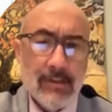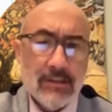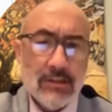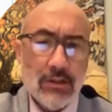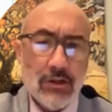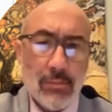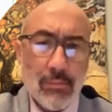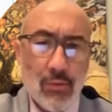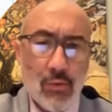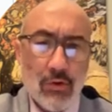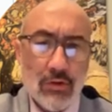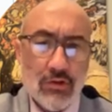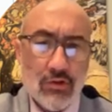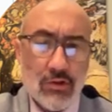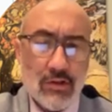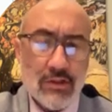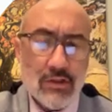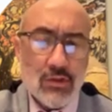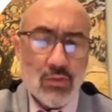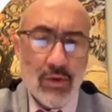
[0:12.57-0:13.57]
Senior
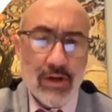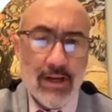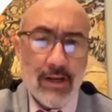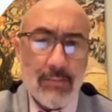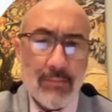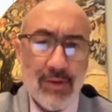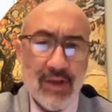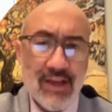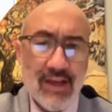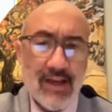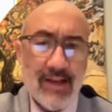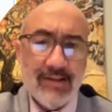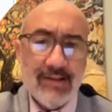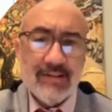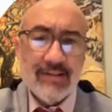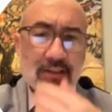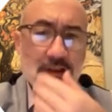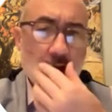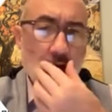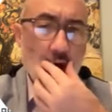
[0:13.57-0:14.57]
Portraits Week
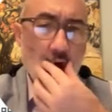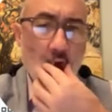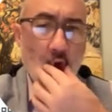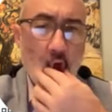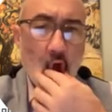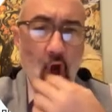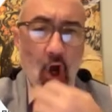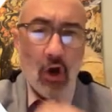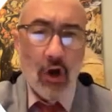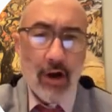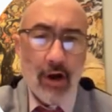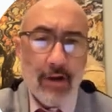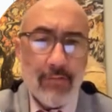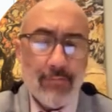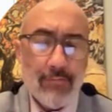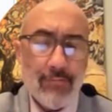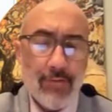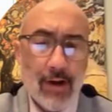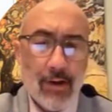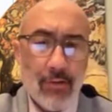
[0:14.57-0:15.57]
begins. All
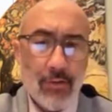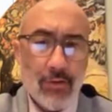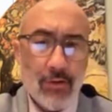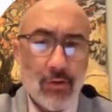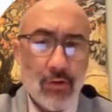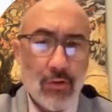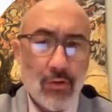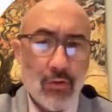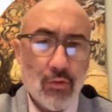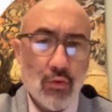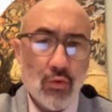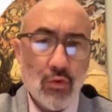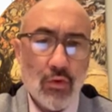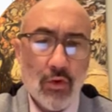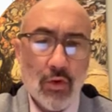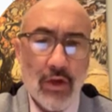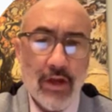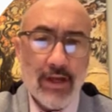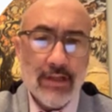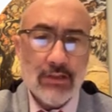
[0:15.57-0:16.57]
right, follow your Google
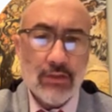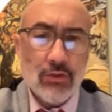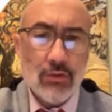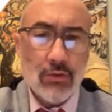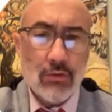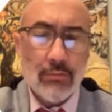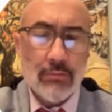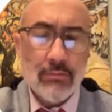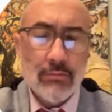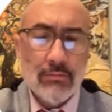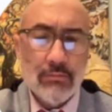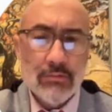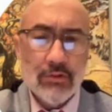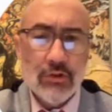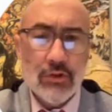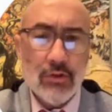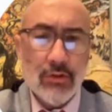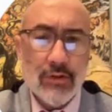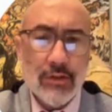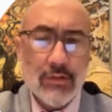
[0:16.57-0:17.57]
Classroom
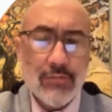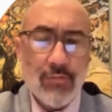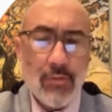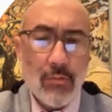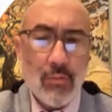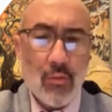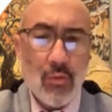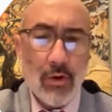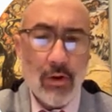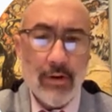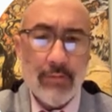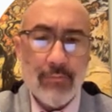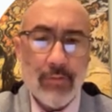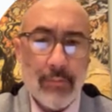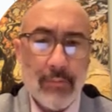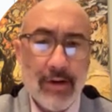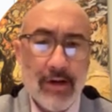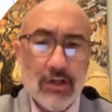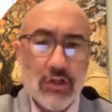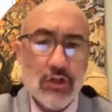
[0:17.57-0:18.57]
students for more
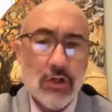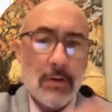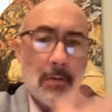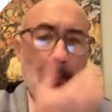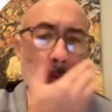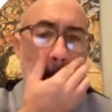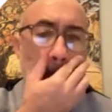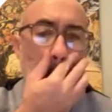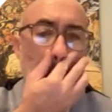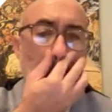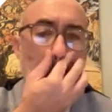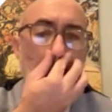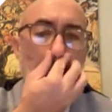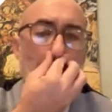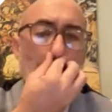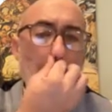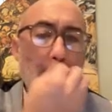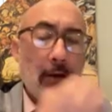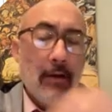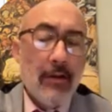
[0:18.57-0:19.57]
information.
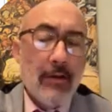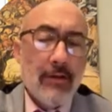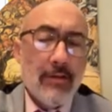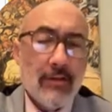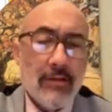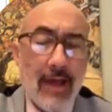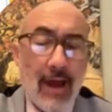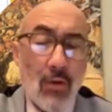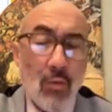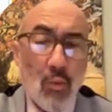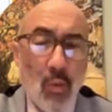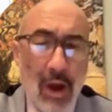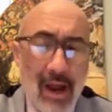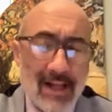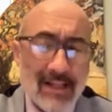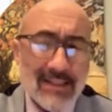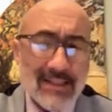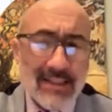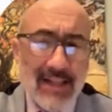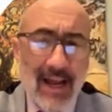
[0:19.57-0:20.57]
That
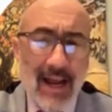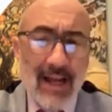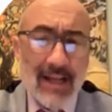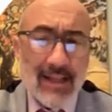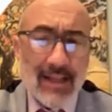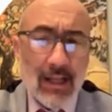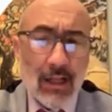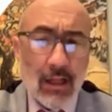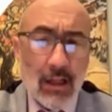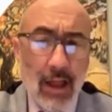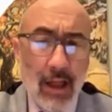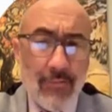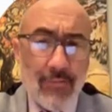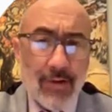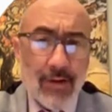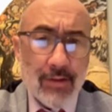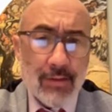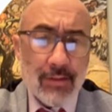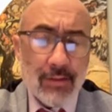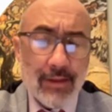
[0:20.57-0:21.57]
Wednesday, the
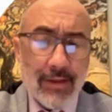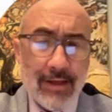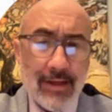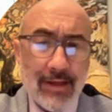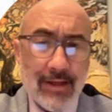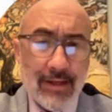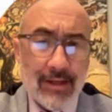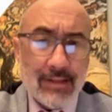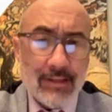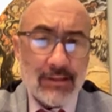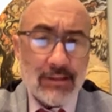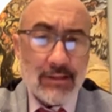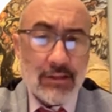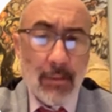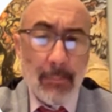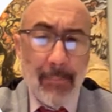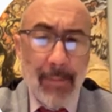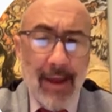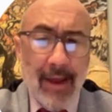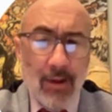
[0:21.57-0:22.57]
11th, is
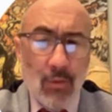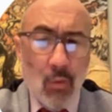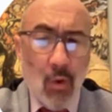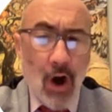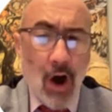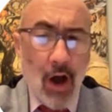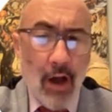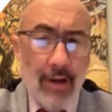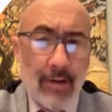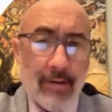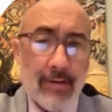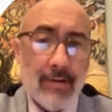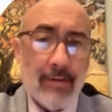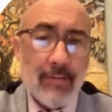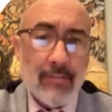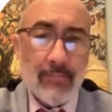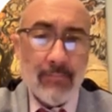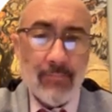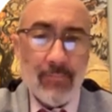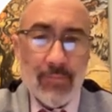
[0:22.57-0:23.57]
the big one.
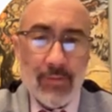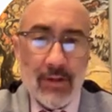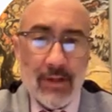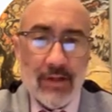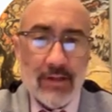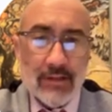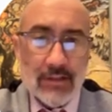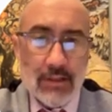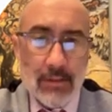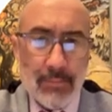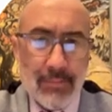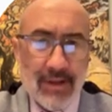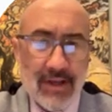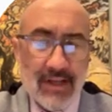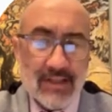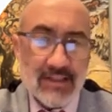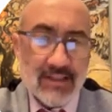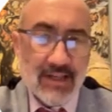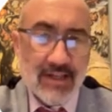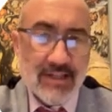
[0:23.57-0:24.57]
It is the
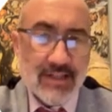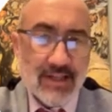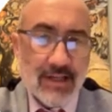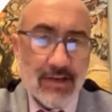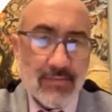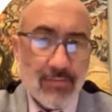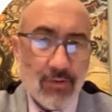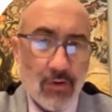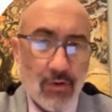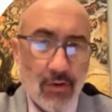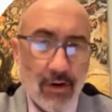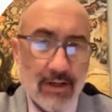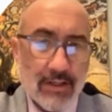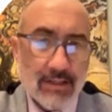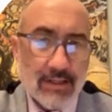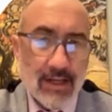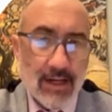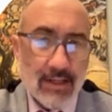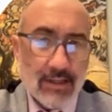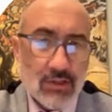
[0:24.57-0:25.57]
PSAT for
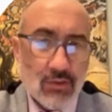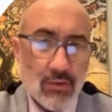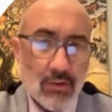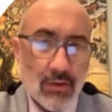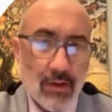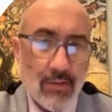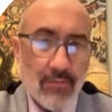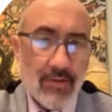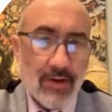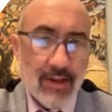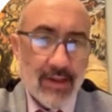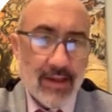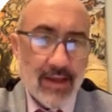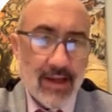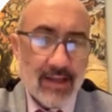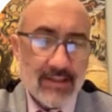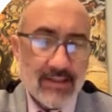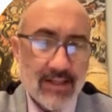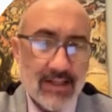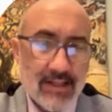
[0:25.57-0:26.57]
grades 9 to 11 and
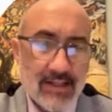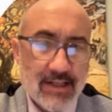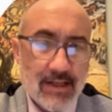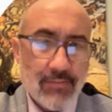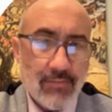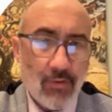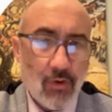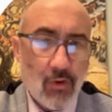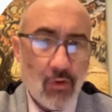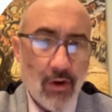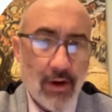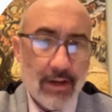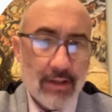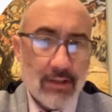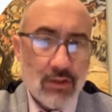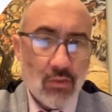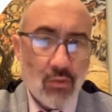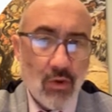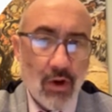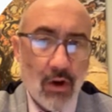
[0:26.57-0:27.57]
the SAT for grade
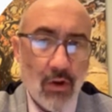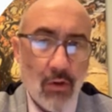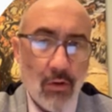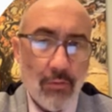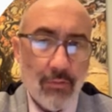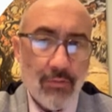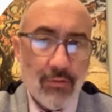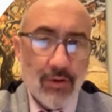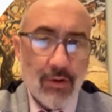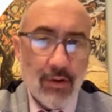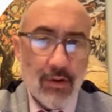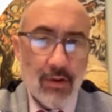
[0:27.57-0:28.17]
12.